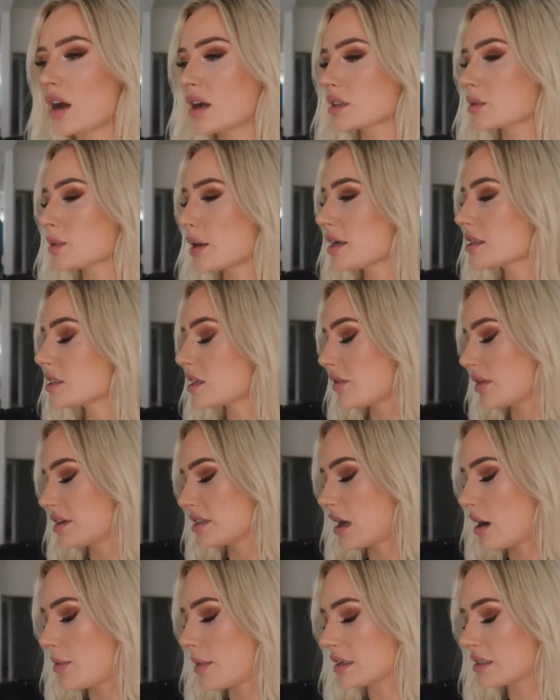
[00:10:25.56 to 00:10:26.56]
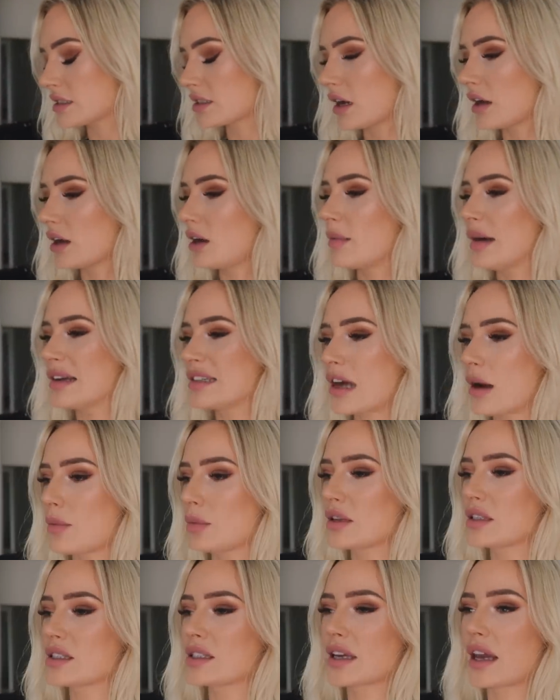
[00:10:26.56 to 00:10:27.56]
I swear it's every time I start up my
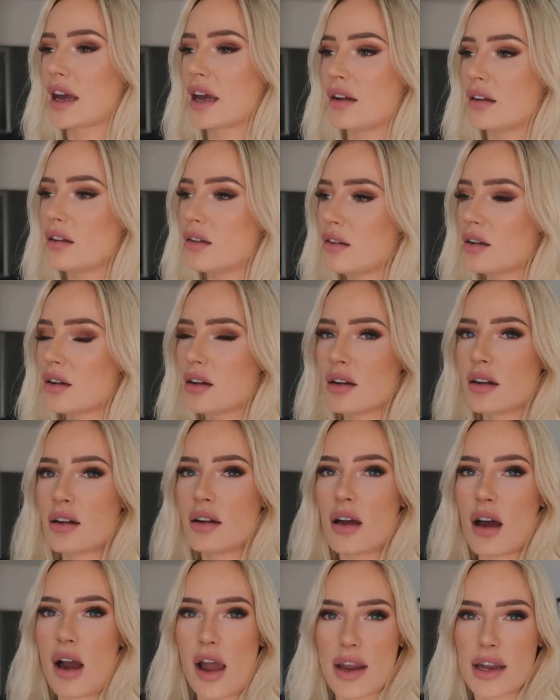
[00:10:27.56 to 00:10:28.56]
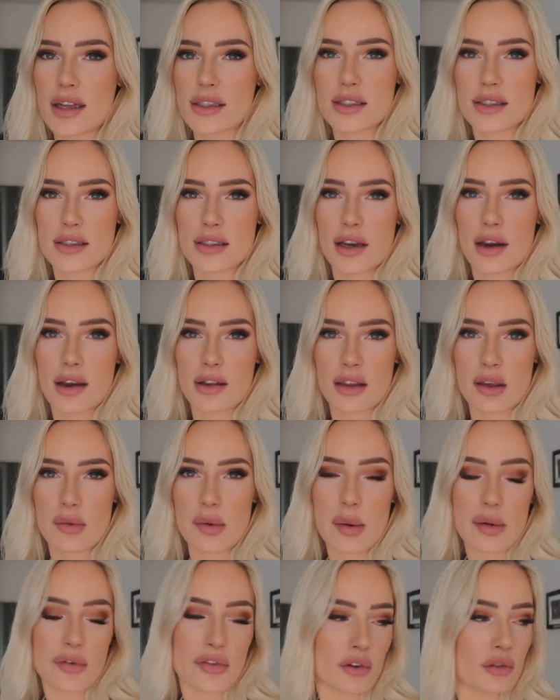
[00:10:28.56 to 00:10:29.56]
tablets again, I get sick and they
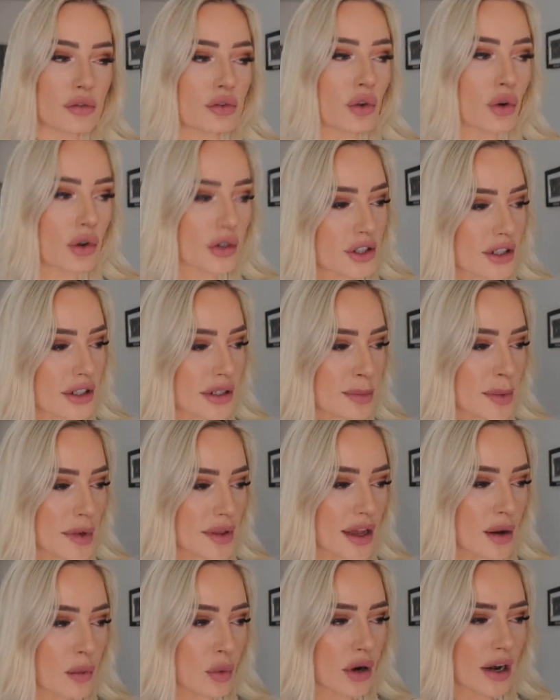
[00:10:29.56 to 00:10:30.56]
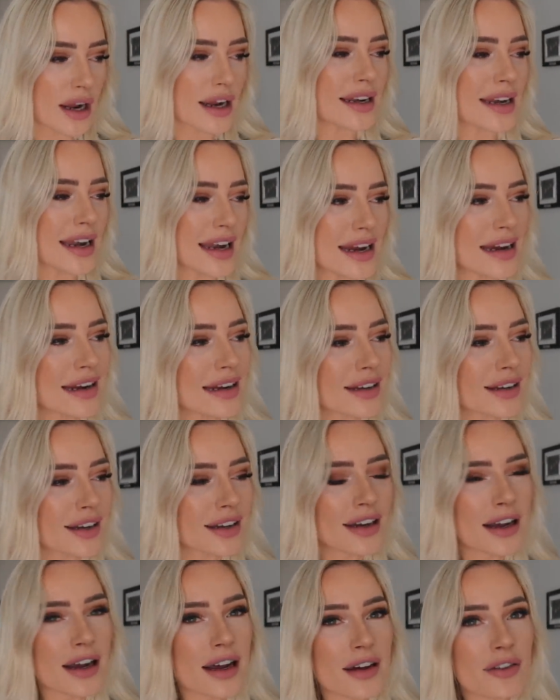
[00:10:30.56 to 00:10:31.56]
make me feel nauseous, but they're what I need
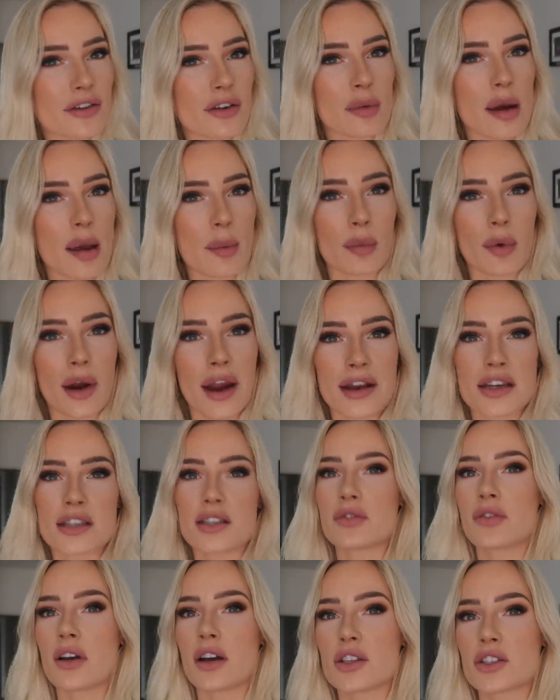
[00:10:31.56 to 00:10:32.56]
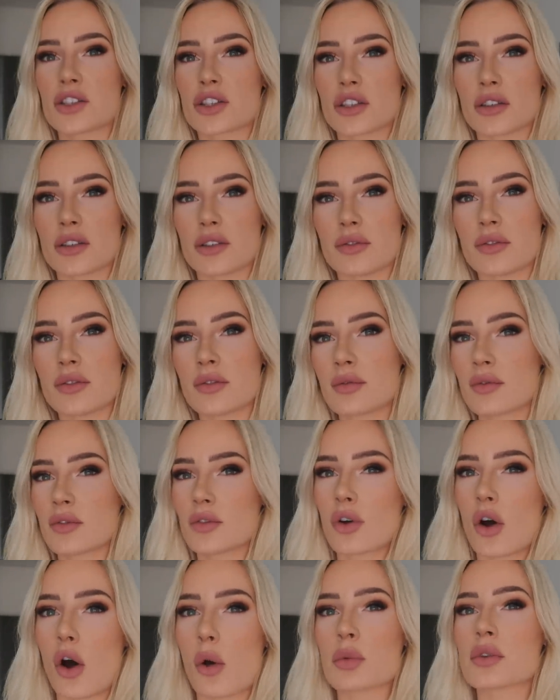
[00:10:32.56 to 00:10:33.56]
for my brain to function
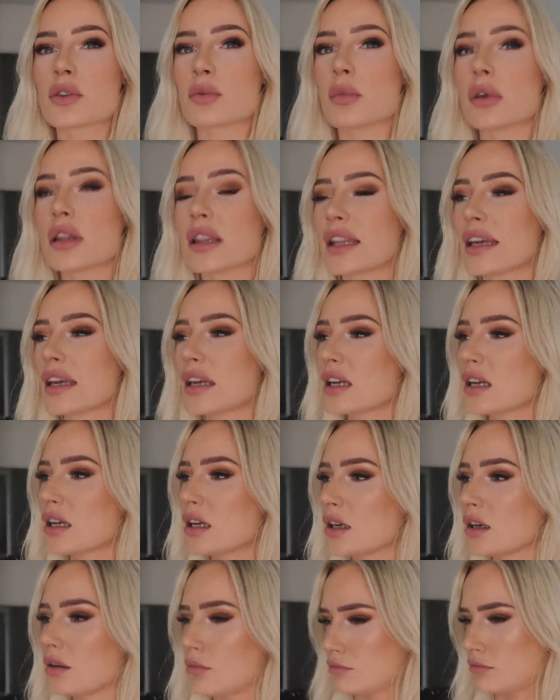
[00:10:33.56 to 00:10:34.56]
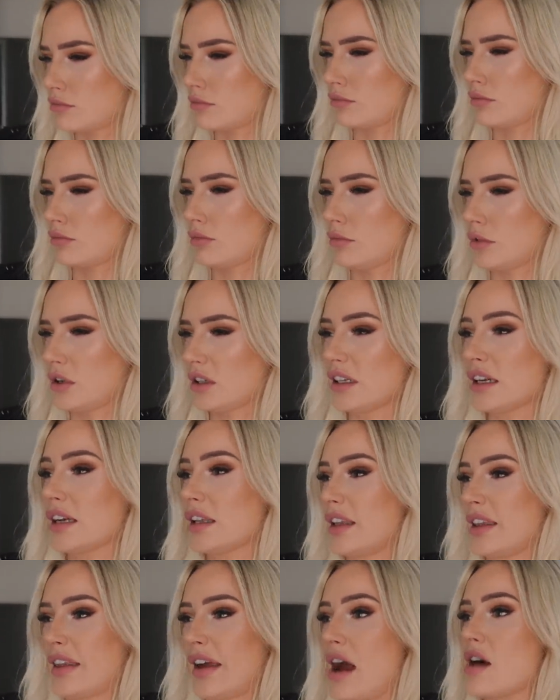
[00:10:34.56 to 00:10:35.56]
optimally.
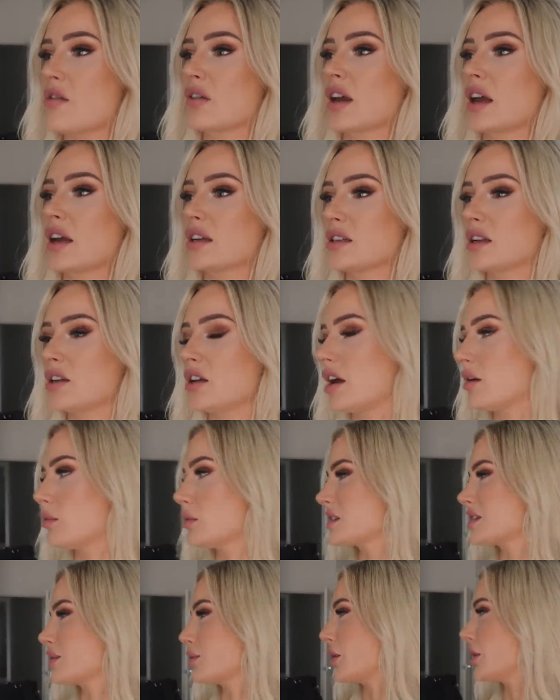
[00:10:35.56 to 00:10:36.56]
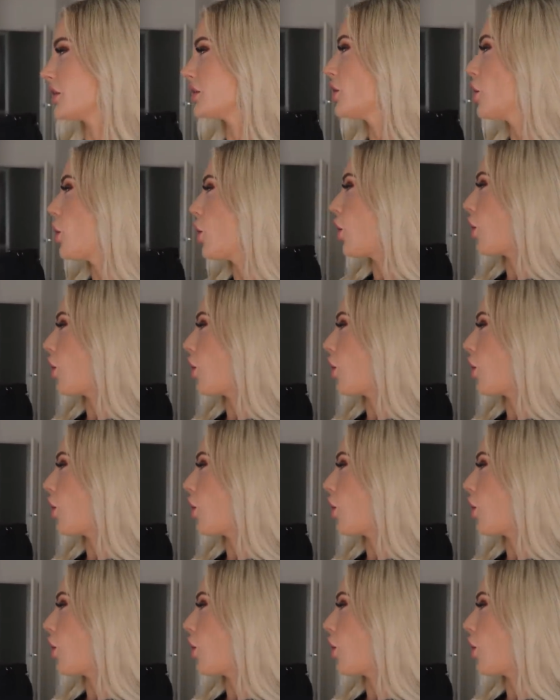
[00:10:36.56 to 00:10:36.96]
Clearly they haven't kicked in yet. What's the word?